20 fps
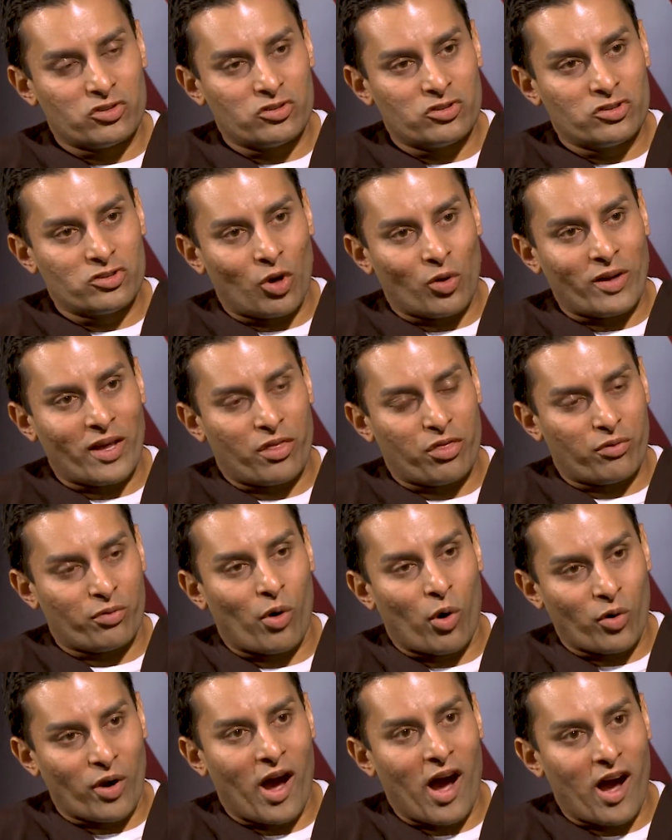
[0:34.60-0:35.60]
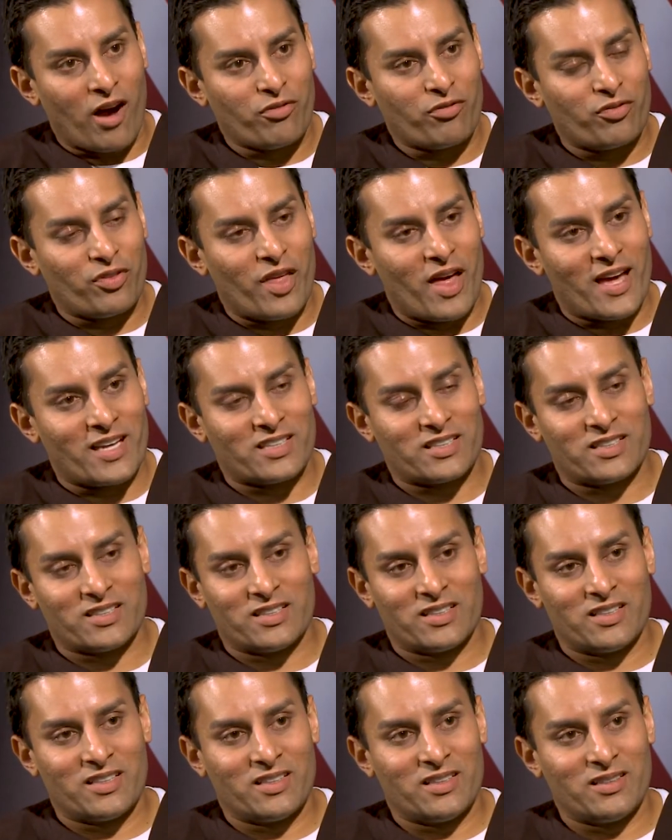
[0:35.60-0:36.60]
don't get thrown off that
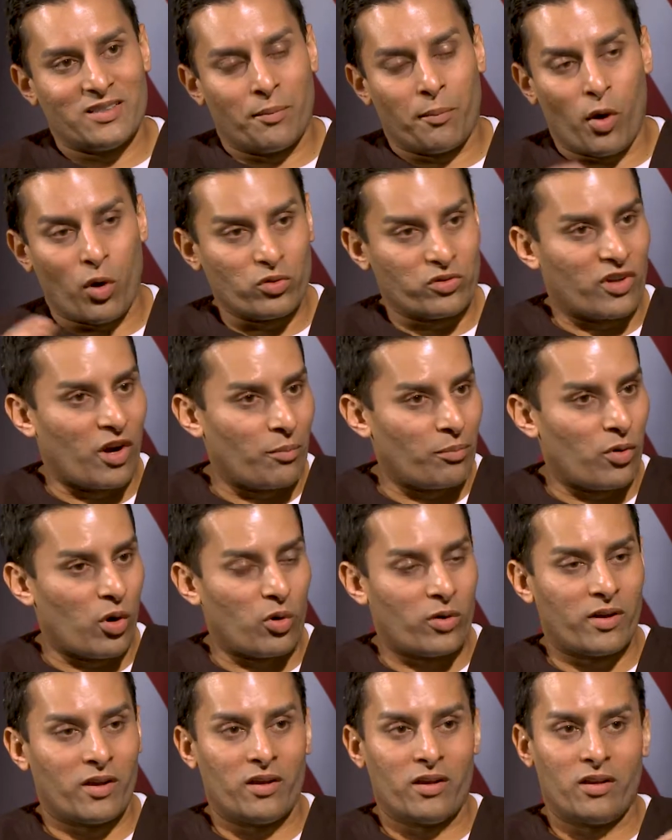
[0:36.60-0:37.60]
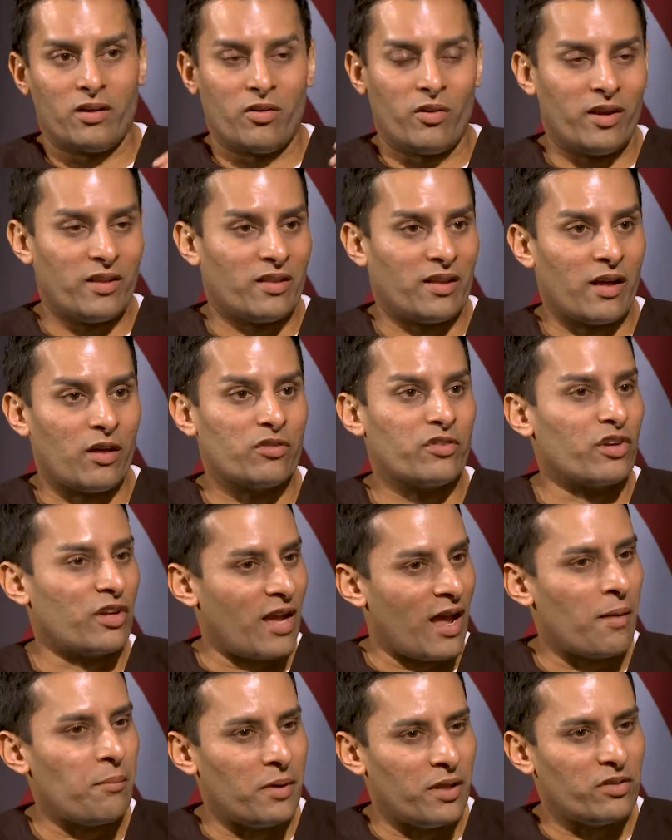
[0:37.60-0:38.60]
the bones aren't broken or anything else. There
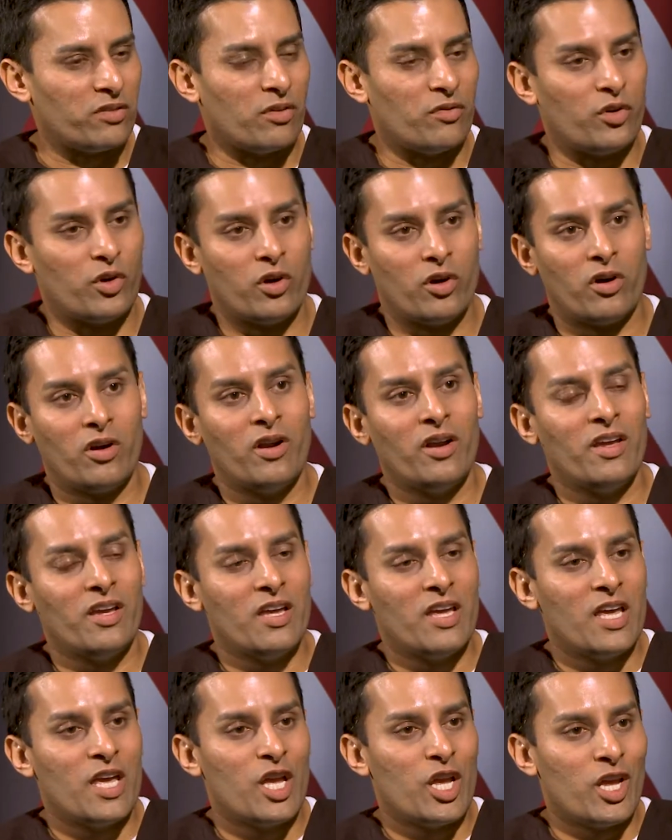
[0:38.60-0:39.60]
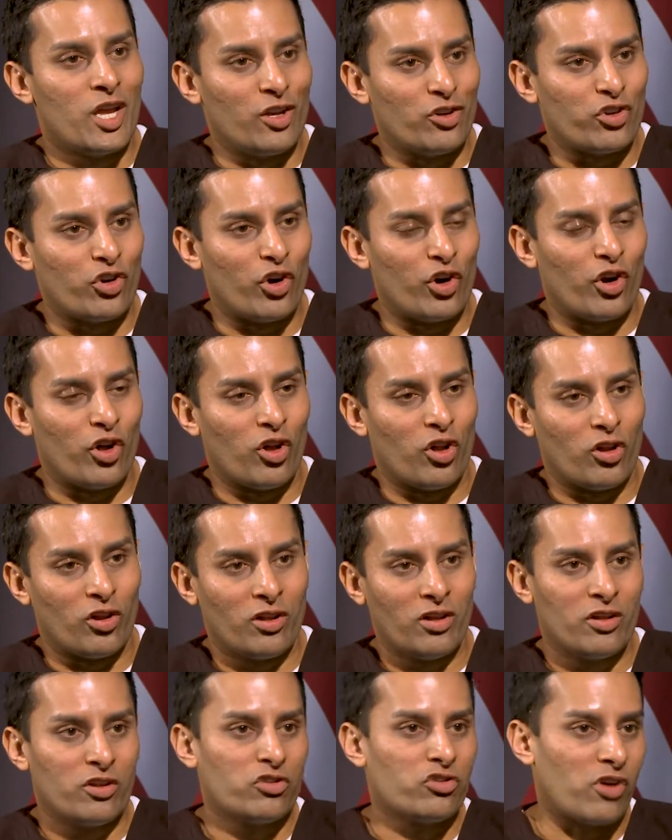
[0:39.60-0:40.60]
can be severe internal
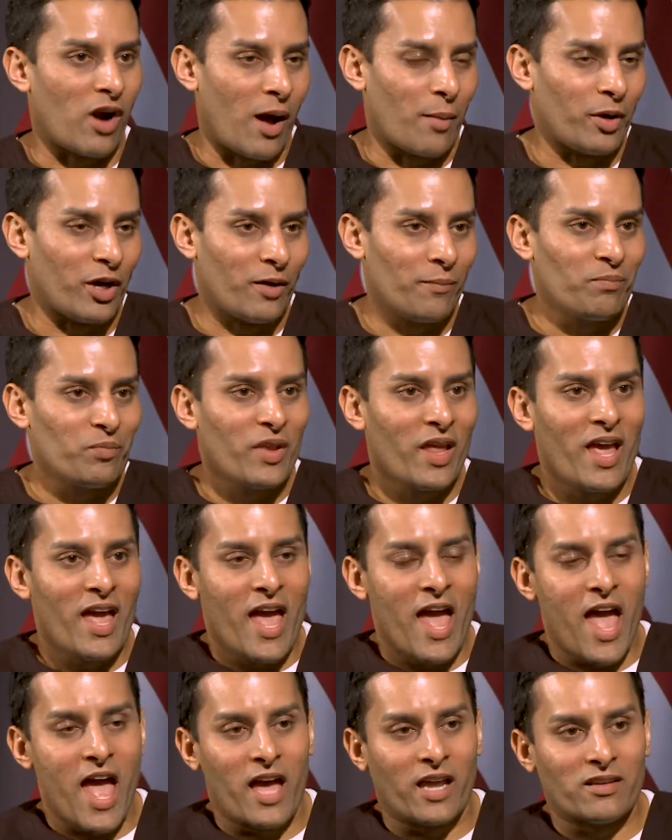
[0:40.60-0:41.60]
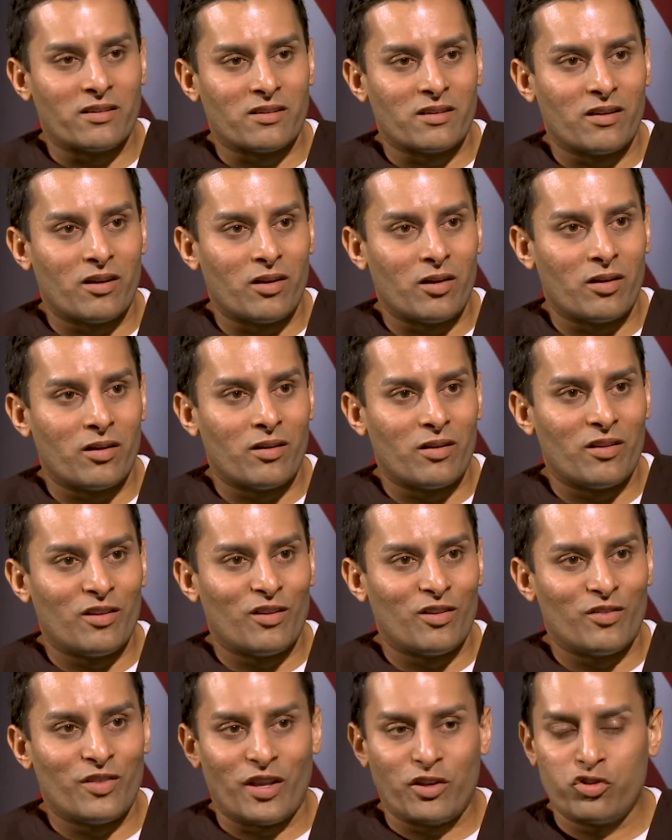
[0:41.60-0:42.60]
trauma. And
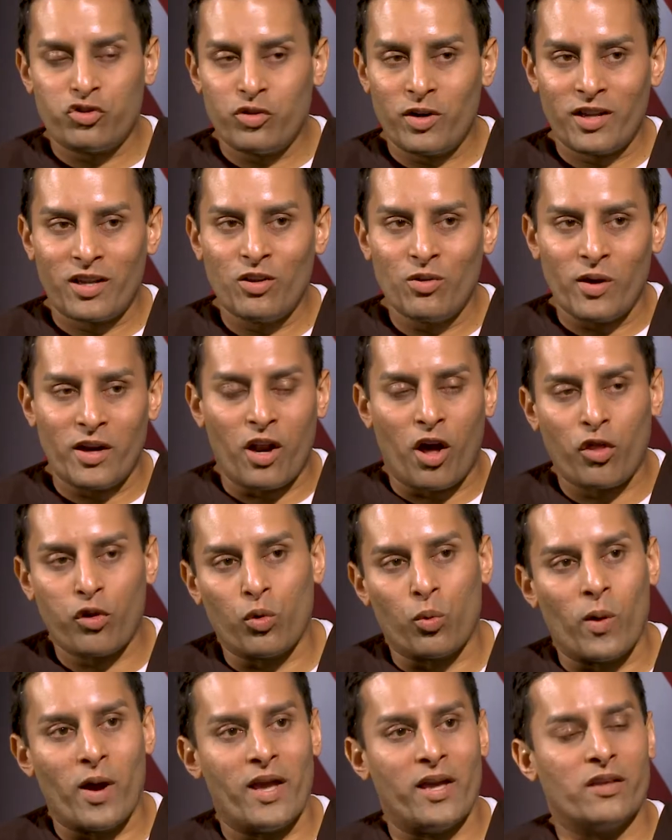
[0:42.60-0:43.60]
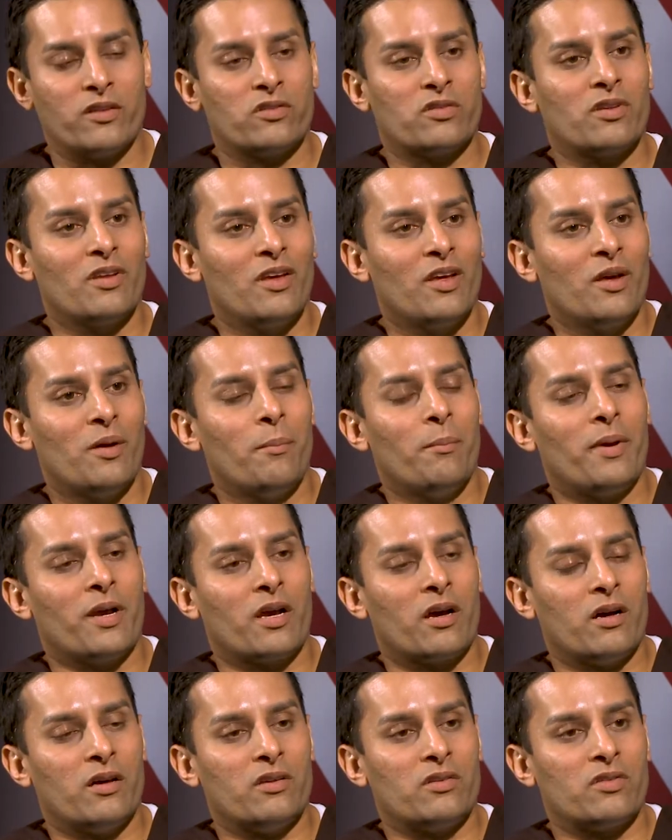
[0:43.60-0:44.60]
they trick you in other ways
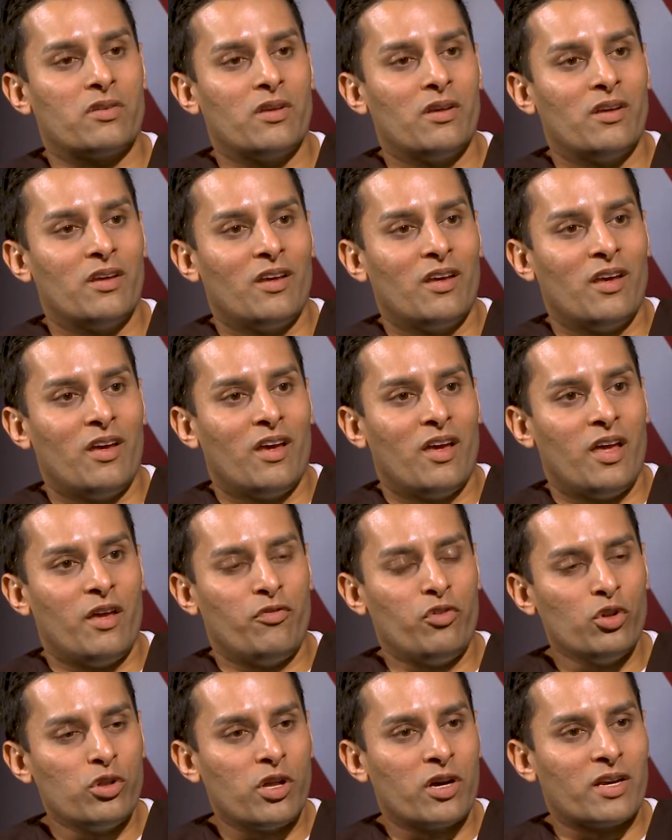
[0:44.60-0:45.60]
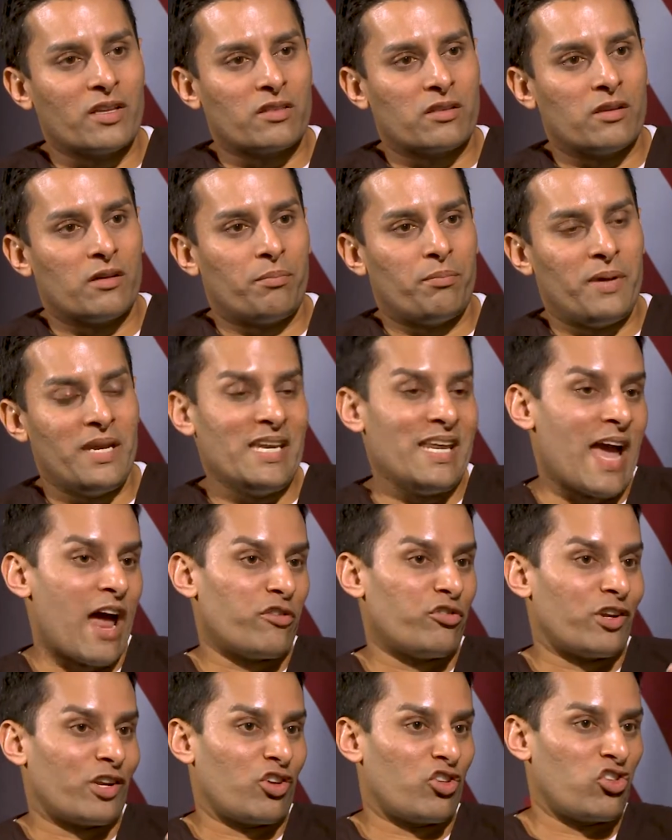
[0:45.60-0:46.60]
because if you look at the
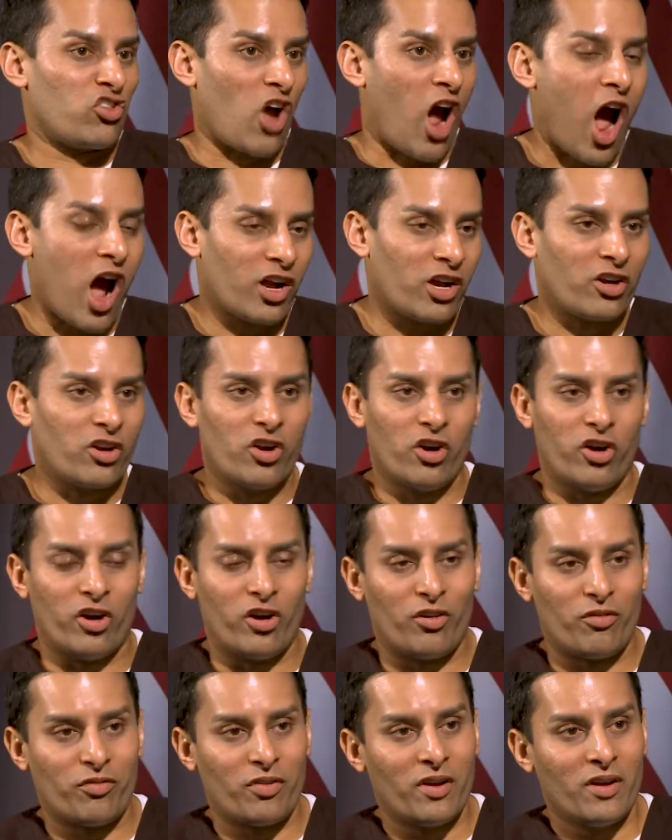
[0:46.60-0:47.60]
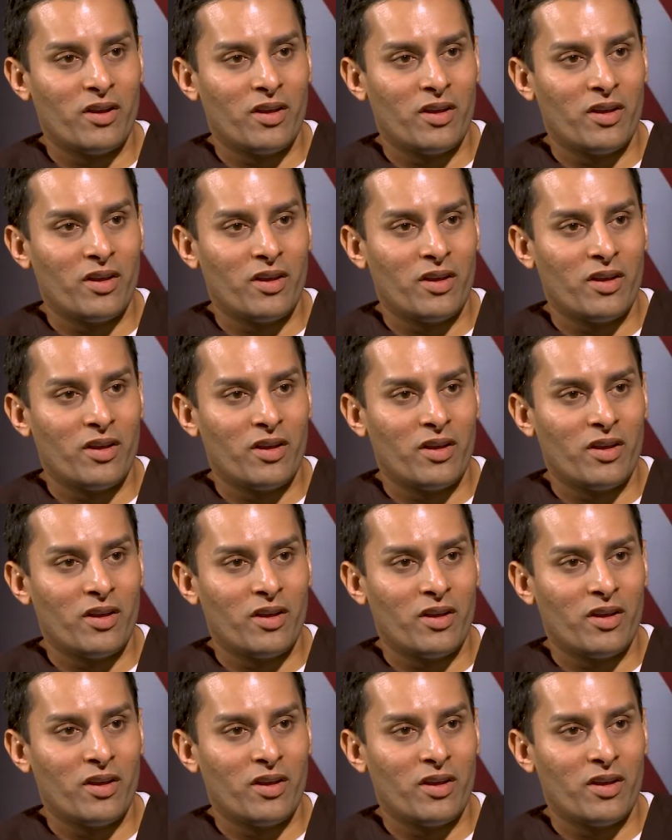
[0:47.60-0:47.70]
pediatric shock curve,